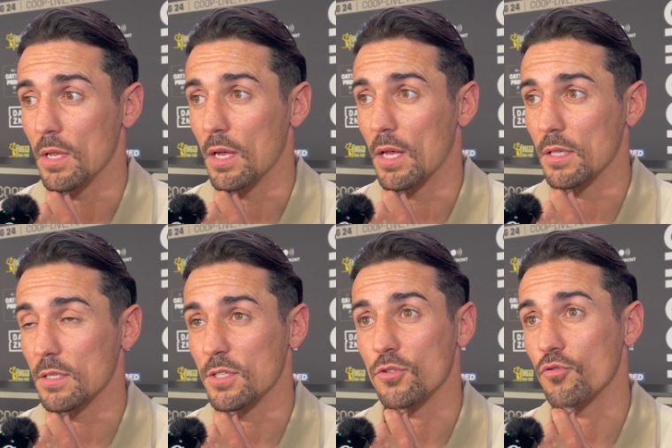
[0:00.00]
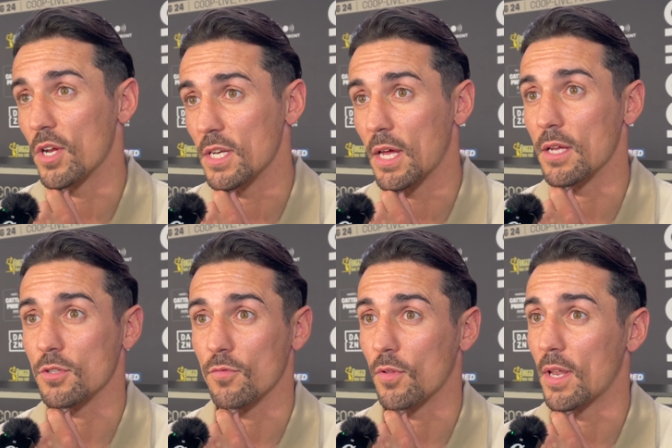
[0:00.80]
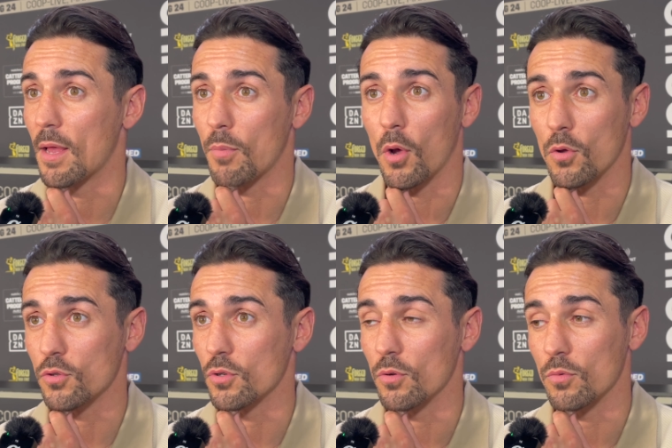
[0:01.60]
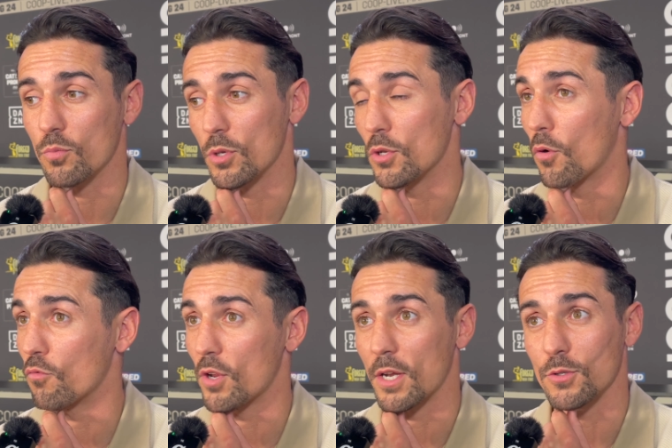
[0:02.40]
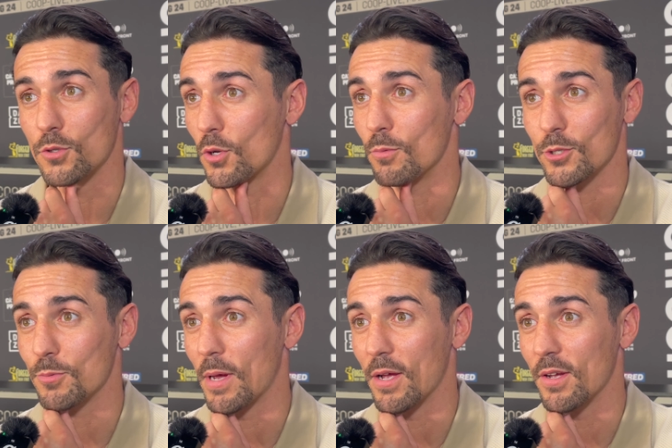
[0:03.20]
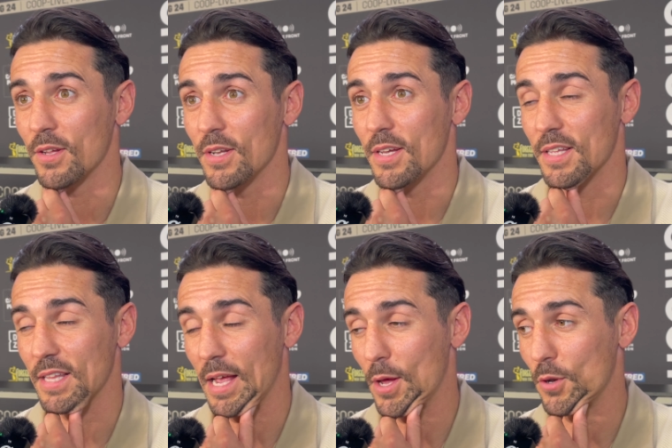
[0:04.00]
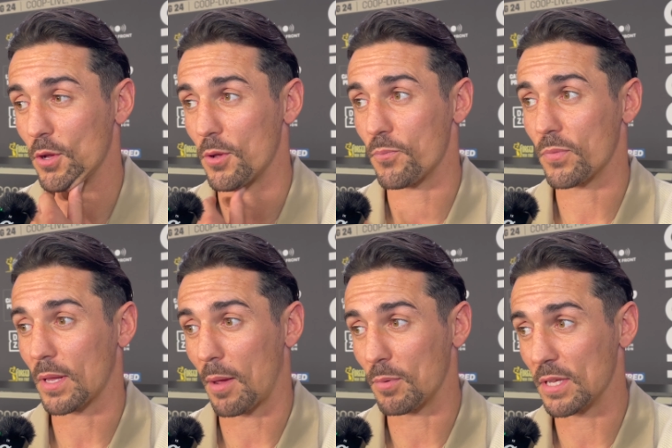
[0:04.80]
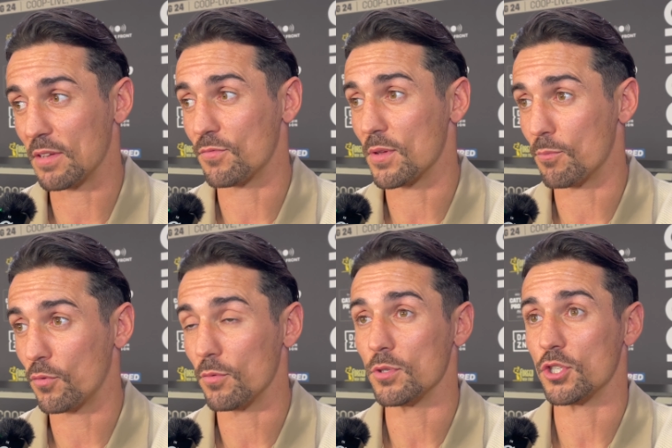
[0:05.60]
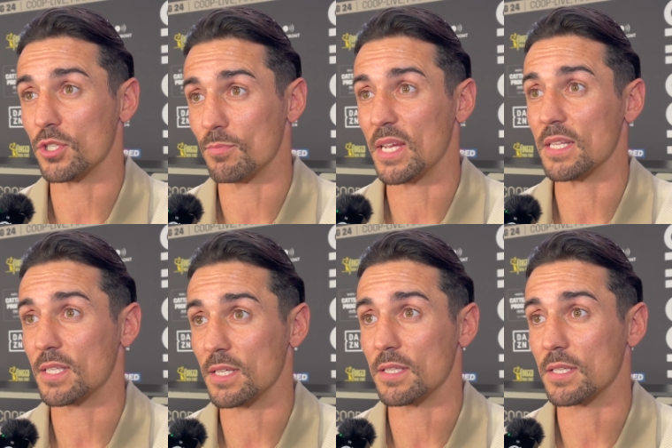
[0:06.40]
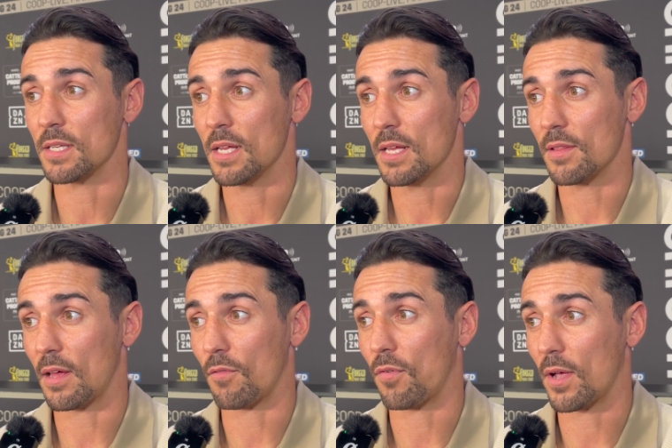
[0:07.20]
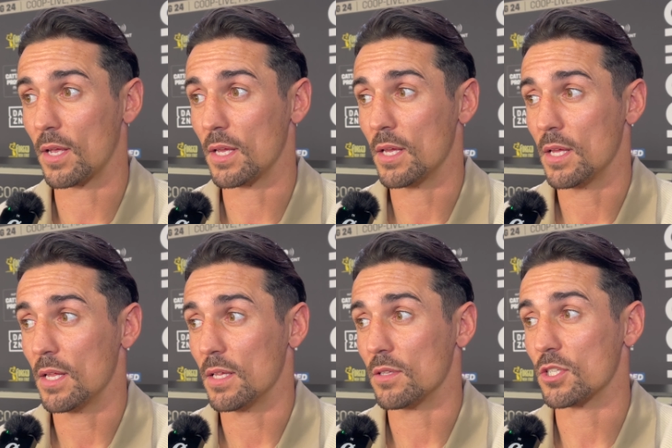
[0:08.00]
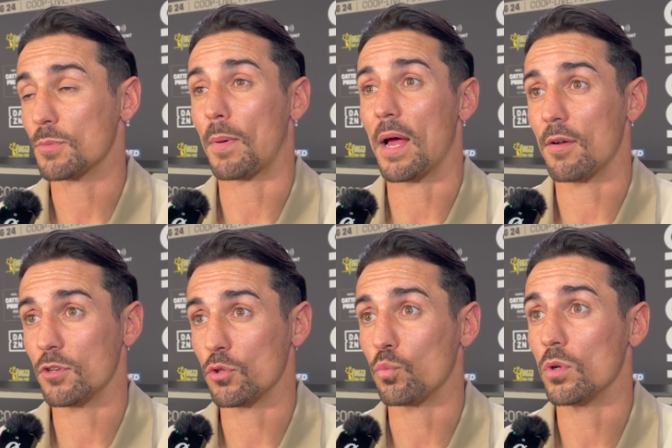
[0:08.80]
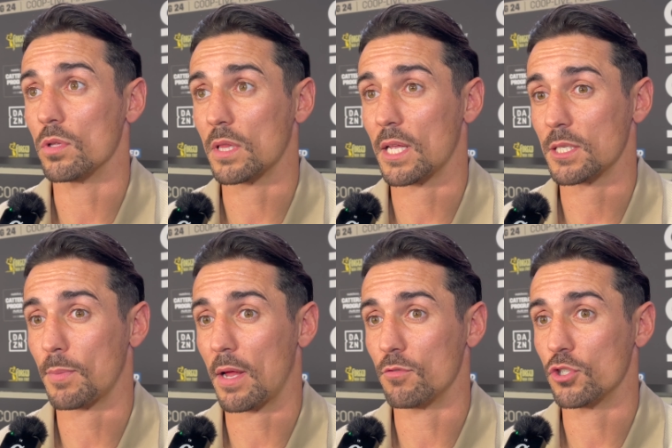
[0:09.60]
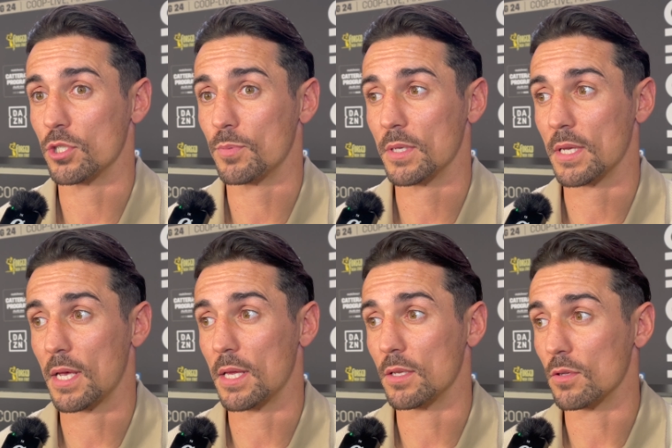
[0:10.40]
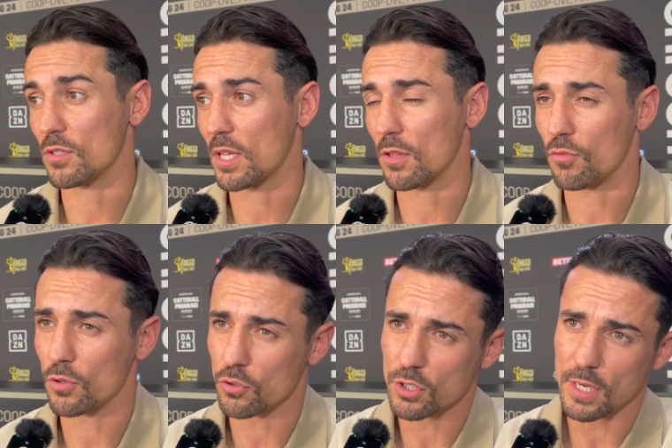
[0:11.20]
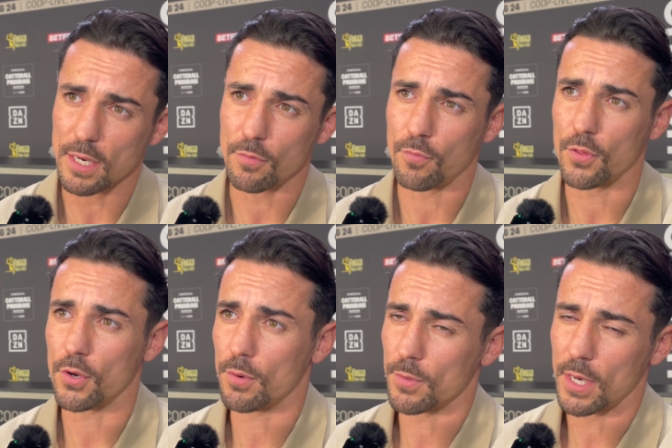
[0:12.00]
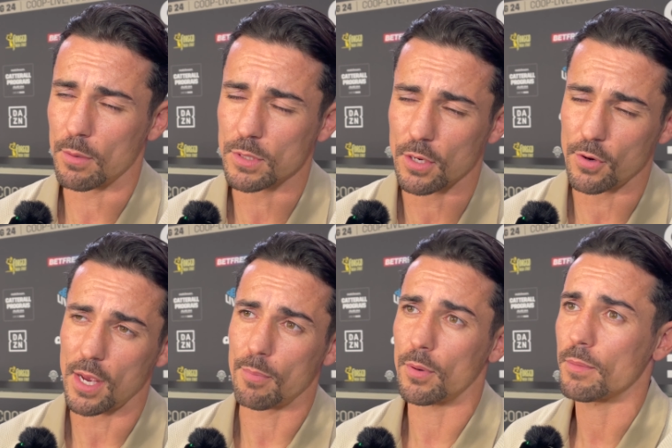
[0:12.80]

And listen, great night and stuff like that. But also, we know Rhiannon's so much better than that. And um, I believe the improvement she's made since that fight the sparring, the world-class sparring she's been getting, will stand her in good stead for the, the night with Terri Harper.